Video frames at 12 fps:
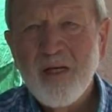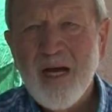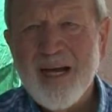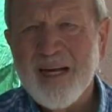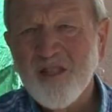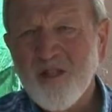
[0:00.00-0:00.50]

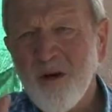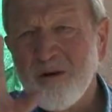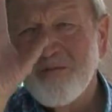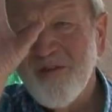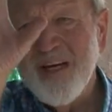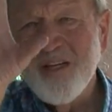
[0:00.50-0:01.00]
And I saw a
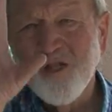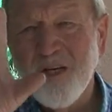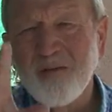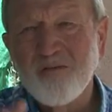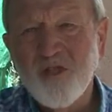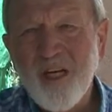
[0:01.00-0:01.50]
vision
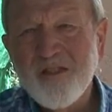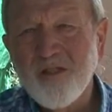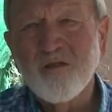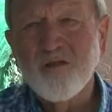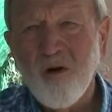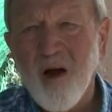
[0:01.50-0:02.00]
of
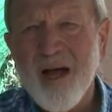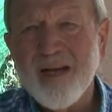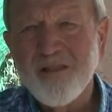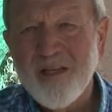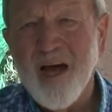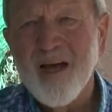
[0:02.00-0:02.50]
Jesus
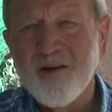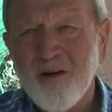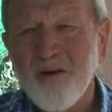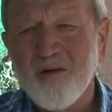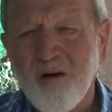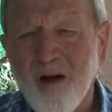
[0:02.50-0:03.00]
Christ dying
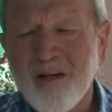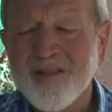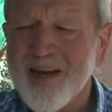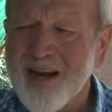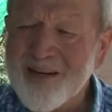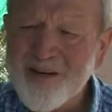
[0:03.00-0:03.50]
on the cross.
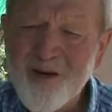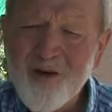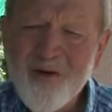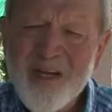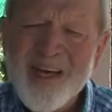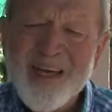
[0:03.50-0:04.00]
And I
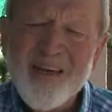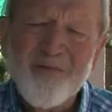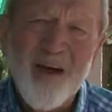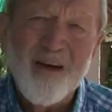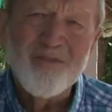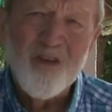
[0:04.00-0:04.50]
knew if
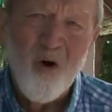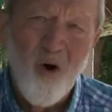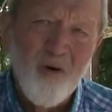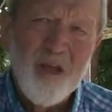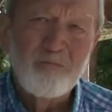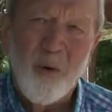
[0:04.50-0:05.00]
I was the
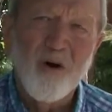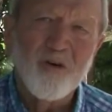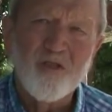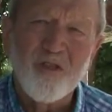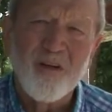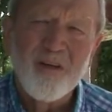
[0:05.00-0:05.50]
only
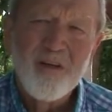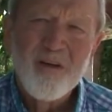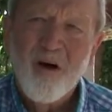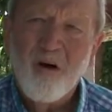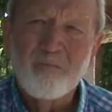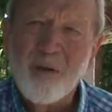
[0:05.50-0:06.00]
person
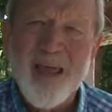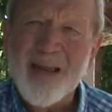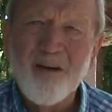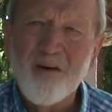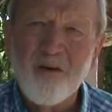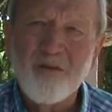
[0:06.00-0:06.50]
on
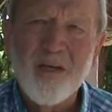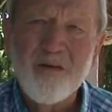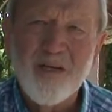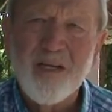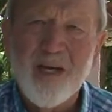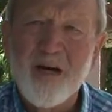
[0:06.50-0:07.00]
planet Earth, he
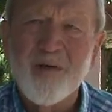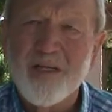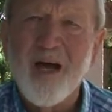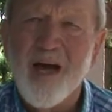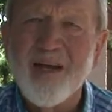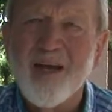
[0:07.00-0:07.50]
would have come and
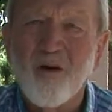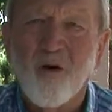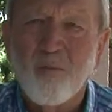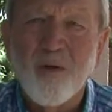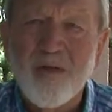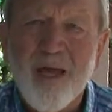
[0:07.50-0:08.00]
died that
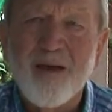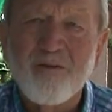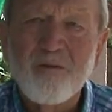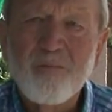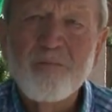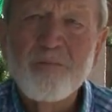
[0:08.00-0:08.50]
horrible death.